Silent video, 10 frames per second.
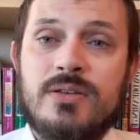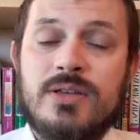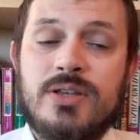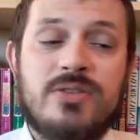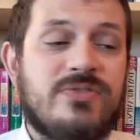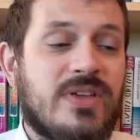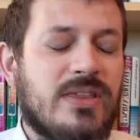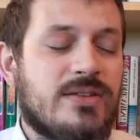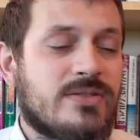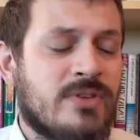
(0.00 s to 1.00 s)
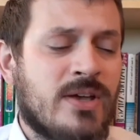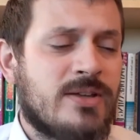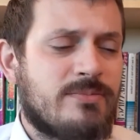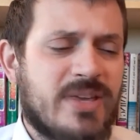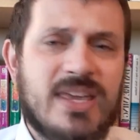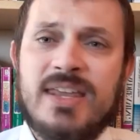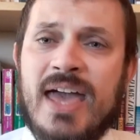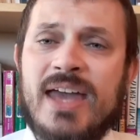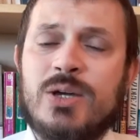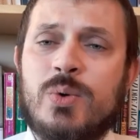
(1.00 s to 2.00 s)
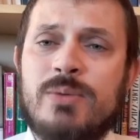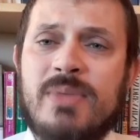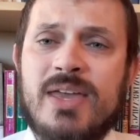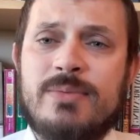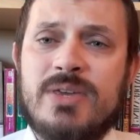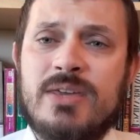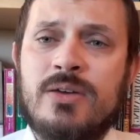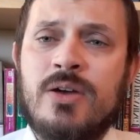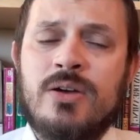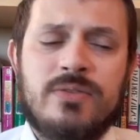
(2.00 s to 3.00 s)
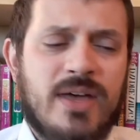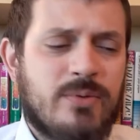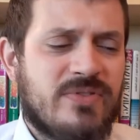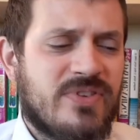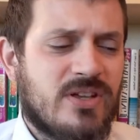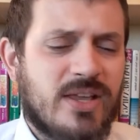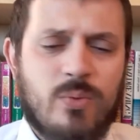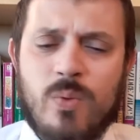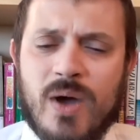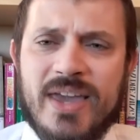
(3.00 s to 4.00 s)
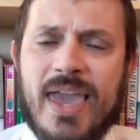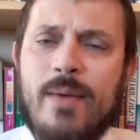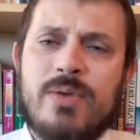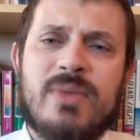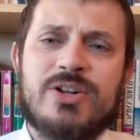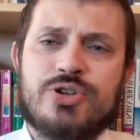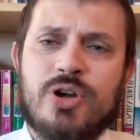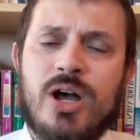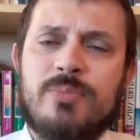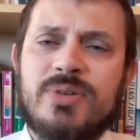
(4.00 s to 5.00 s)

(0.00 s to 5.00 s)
The feelings of being inadequate, maybe, that we feel like, well, why can't we measure up?